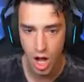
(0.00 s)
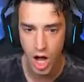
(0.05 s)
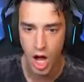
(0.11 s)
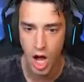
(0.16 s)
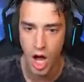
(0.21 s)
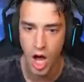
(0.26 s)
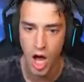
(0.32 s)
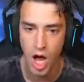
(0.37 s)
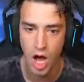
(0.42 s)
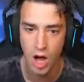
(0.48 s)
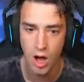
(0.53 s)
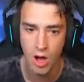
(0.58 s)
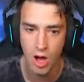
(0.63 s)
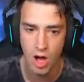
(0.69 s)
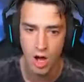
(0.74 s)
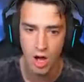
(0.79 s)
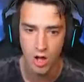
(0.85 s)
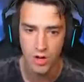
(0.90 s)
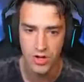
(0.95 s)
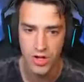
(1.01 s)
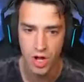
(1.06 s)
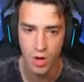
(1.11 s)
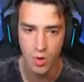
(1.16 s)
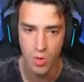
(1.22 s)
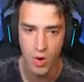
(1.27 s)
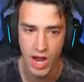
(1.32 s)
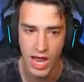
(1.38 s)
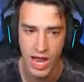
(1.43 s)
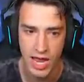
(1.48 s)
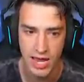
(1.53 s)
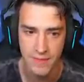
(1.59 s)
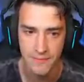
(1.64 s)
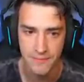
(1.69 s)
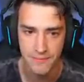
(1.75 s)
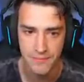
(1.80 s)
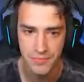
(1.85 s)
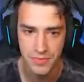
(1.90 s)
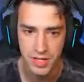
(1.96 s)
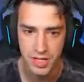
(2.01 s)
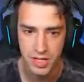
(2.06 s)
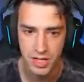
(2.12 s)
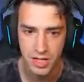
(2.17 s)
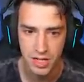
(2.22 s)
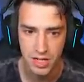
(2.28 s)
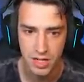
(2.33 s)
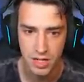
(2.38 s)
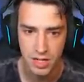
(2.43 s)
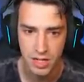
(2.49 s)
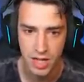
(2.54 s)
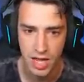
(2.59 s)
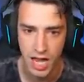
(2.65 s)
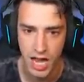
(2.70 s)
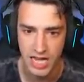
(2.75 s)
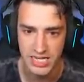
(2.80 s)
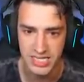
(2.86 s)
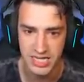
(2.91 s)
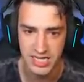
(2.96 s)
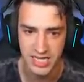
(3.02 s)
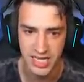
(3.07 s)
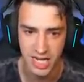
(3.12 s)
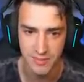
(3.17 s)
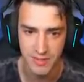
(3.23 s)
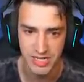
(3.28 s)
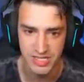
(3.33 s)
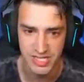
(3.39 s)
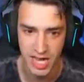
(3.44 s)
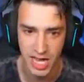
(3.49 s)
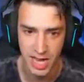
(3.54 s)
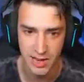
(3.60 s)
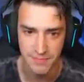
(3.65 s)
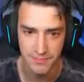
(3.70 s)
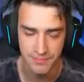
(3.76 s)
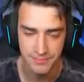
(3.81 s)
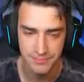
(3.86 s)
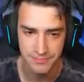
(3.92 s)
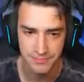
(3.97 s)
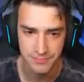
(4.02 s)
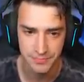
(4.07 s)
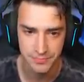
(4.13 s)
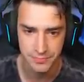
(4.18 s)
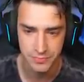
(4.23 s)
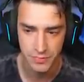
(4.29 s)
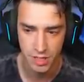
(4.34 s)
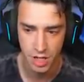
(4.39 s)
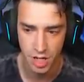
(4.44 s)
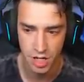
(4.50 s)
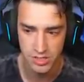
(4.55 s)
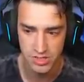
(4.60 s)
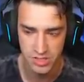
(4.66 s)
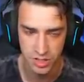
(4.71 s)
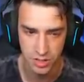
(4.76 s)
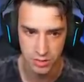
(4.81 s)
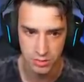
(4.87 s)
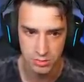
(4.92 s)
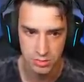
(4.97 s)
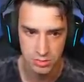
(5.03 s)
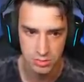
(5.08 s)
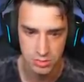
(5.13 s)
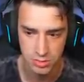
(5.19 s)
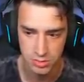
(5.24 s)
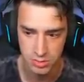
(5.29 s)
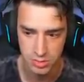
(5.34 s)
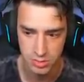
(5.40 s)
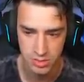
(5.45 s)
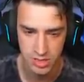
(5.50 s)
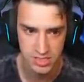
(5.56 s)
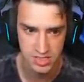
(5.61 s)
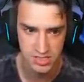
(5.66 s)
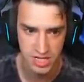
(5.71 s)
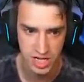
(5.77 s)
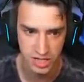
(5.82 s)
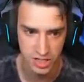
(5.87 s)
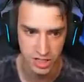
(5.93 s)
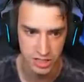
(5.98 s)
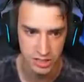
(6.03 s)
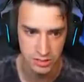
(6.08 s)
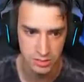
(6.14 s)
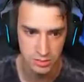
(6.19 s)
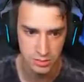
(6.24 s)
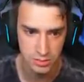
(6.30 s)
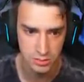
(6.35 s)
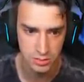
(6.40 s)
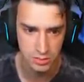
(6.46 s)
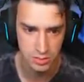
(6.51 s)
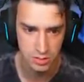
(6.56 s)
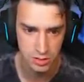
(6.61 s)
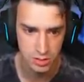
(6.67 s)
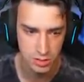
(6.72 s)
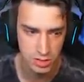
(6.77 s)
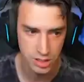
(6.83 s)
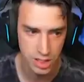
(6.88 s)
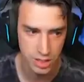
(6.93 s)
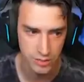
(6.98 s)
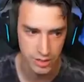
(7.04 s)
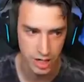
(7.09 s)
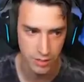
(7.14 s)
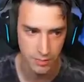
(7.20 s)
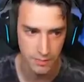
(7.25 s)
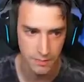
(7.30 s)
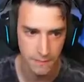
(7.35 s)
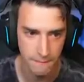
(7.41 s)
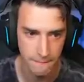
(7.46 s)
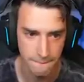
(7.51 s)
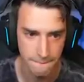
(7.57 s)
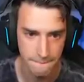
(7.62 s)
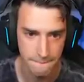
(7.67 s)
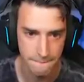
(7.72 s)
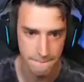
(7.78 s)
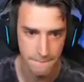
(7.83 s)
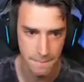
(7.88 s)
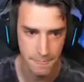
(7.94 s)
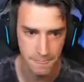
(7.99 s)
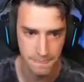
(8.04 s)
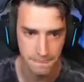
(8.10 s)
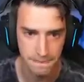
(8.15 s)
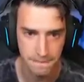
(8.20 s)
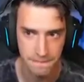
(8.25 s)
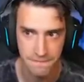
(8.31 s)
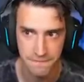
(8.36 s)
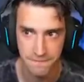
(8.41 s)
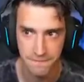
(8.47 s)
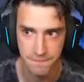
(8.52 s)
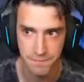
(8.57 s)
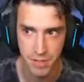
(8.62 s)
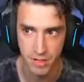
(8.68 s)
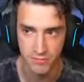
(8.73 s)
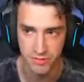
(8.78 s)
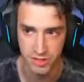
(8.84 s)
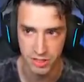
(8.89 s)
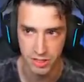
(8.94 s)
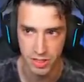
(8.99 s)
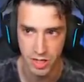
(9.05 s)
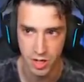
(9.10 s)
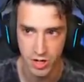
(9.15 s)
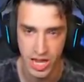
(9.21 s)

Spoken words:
Oh, no way. I didn't get him in time. Also, this is not good. Here we go. Perfect.